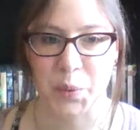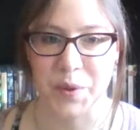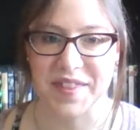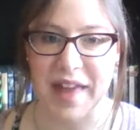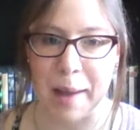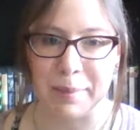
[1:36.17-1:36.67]

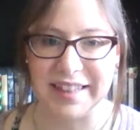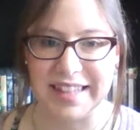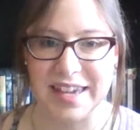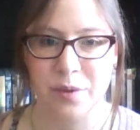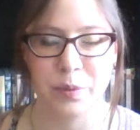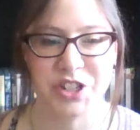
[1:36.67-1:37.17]
with
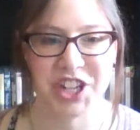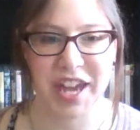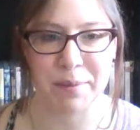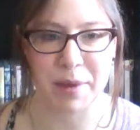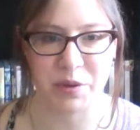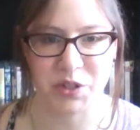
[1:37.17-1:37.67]
Amélie, which
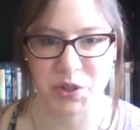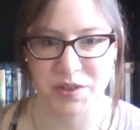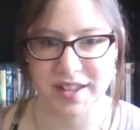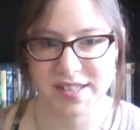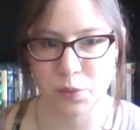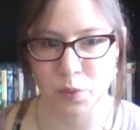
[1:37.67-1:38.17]
came out in
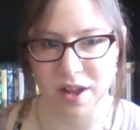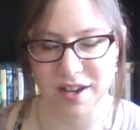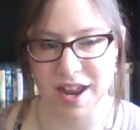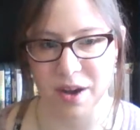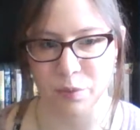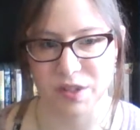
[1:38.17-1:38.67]
2001
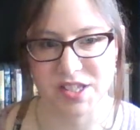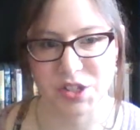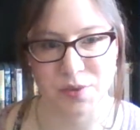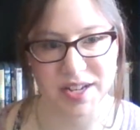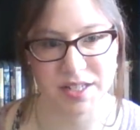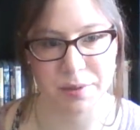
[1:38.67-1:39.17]
and was
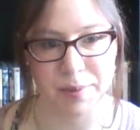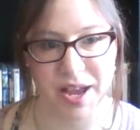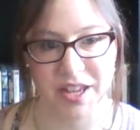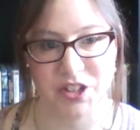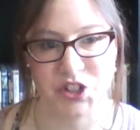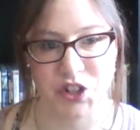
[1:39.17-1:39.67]
directed
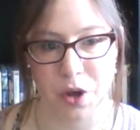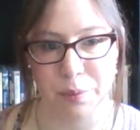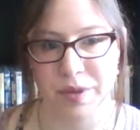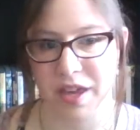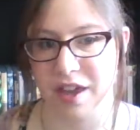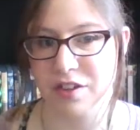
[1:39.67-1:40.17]
by
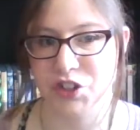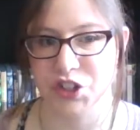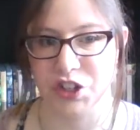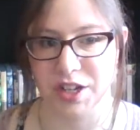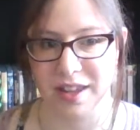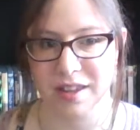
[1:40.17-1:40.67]
Jean-Pierre
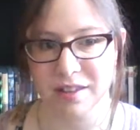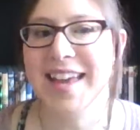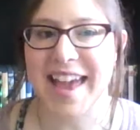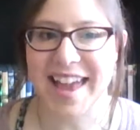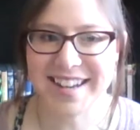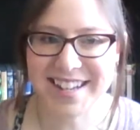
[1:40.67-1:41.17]
Jeunet.
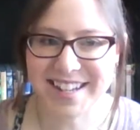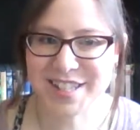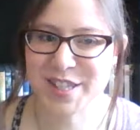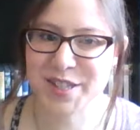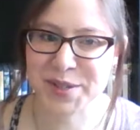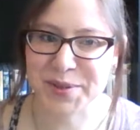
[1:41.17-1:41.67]
And it
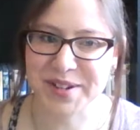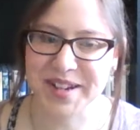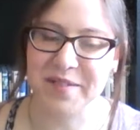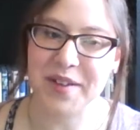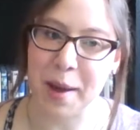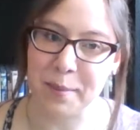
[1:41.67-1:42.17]
is the story
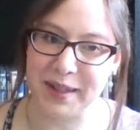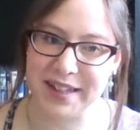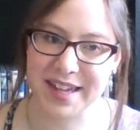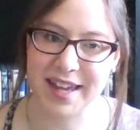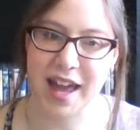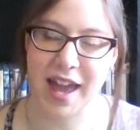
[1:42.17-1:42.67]
of
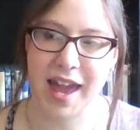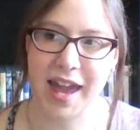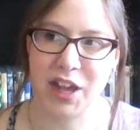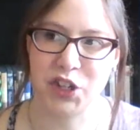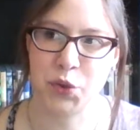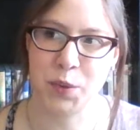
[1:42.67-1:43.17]
Amélie,
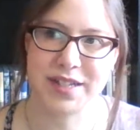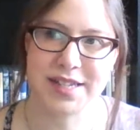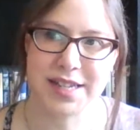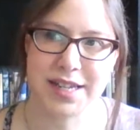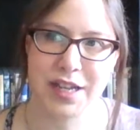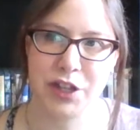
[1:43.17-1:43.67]
a
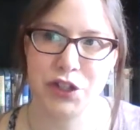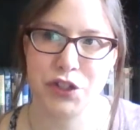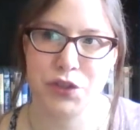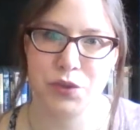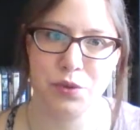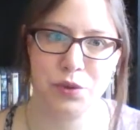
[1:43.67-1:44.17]

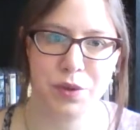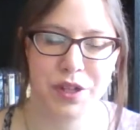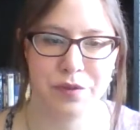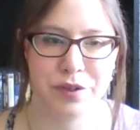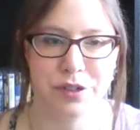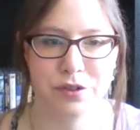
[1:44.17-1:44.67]

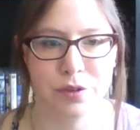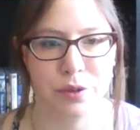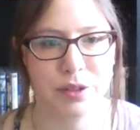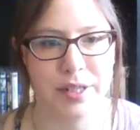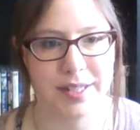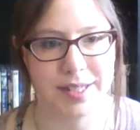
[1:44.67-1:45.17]

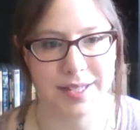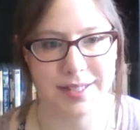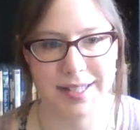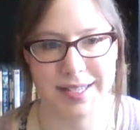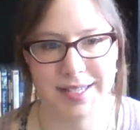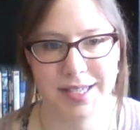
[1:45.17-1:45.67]
23-year-old young
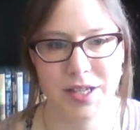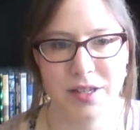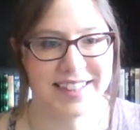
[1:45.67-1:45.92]
lady